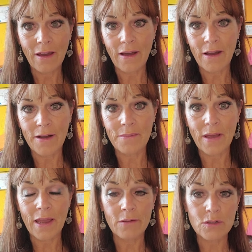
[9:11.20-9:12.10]

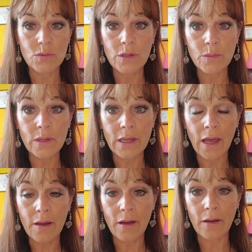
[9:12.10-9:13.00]
And it was really, really
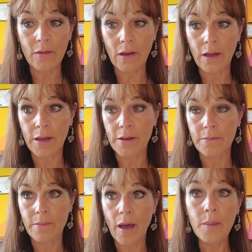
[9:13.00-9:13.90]

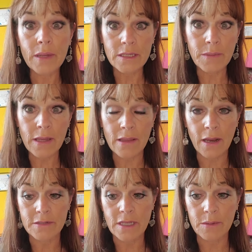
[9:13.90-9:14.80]
humbling to me that
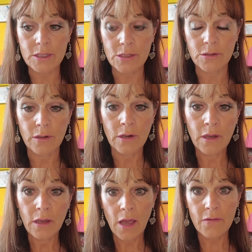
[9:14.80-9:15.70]
I was able to
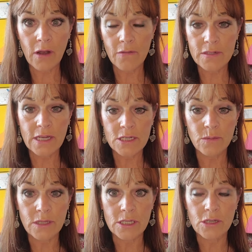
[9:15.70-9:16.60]
have a conversation
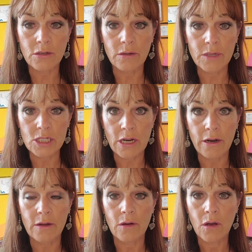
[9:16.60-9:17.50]
with this cute little
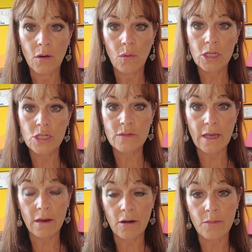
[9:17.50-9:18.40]
missionary while she was
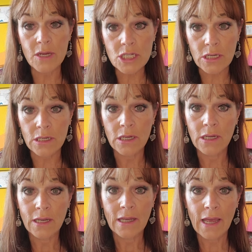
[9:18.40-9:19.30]
out on her mission,
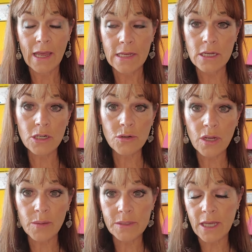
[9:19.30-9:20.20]
and talk to her a
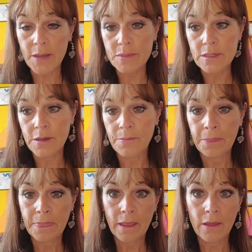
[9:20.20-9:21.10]
couple times
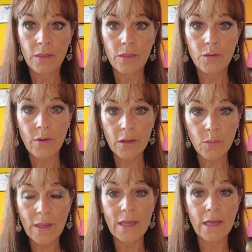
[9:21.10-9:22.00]
throughout the
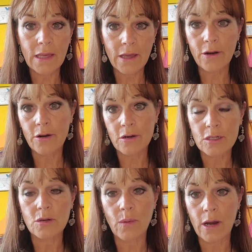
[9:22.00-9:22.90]
week, get her
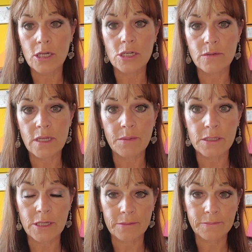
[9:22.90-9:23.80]
to where she was able
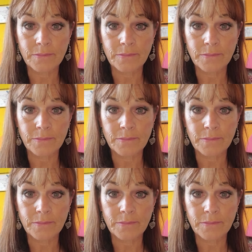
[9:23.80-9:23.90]
to